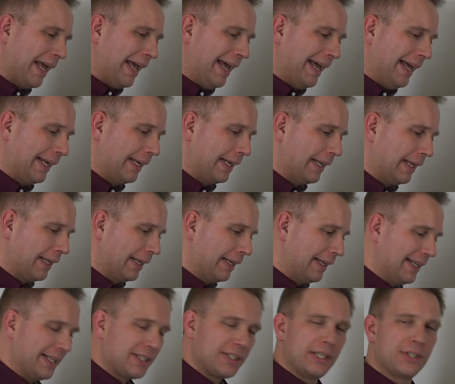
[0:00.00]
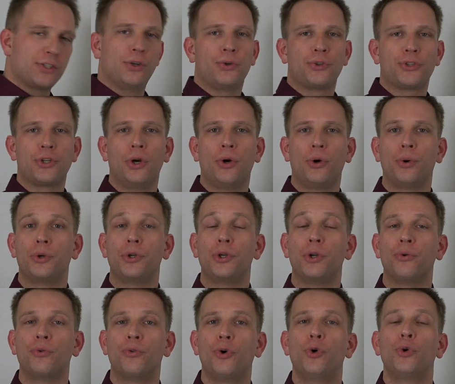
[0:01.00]
And this is also the
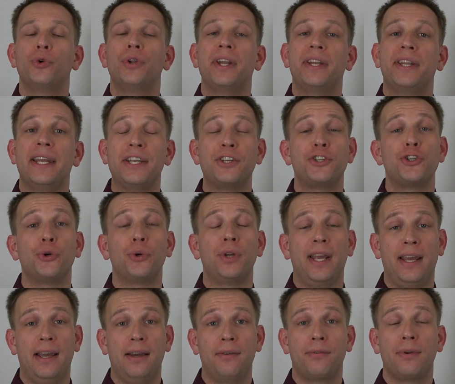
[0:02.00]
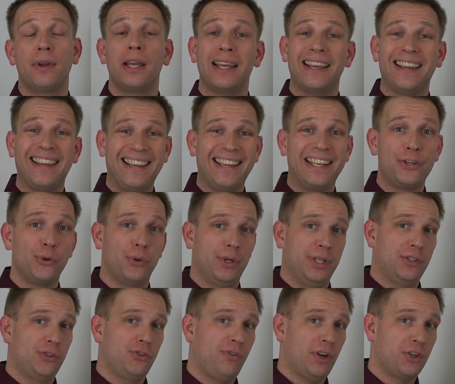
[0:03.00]
role that they should have in your
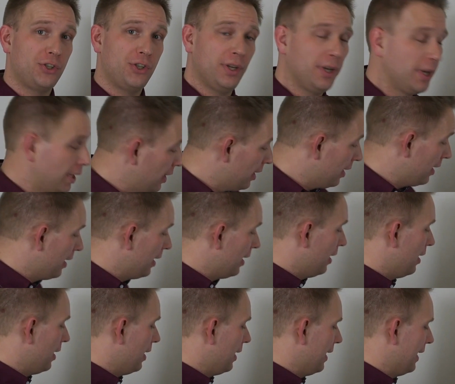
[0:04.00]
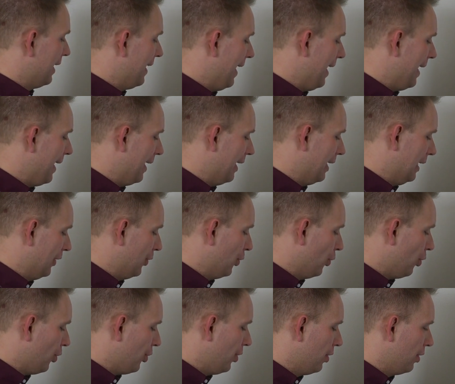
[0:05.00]
instruction. They are
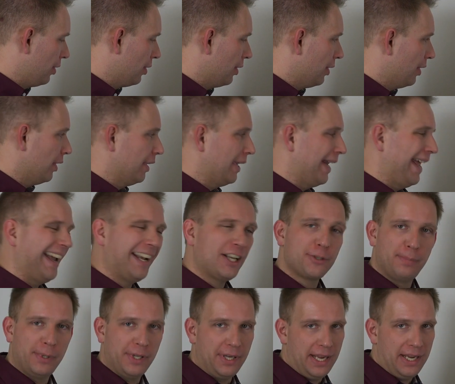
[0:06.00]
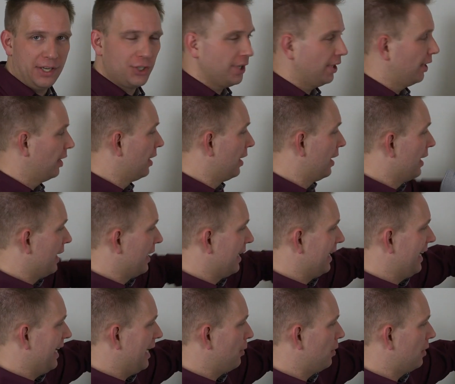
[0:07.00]
not an explanation.
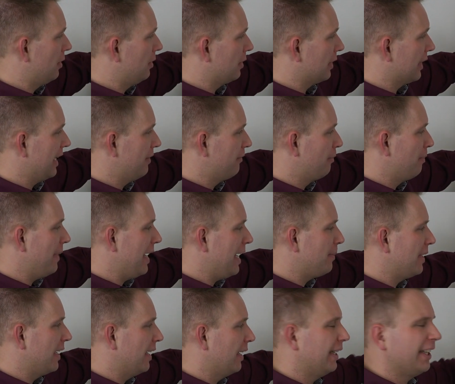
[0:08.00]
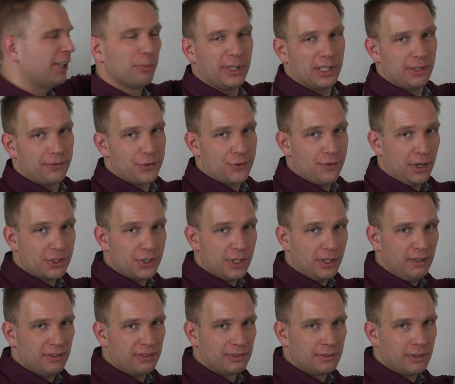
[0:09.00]
They will give maybe a little bit of
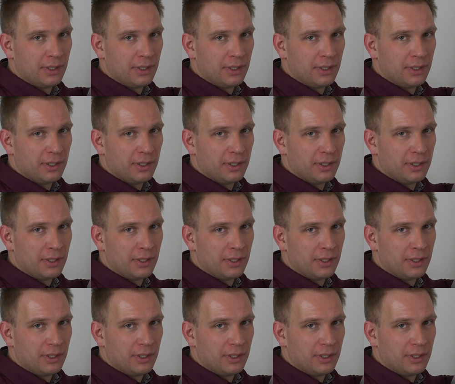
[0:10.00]
structure,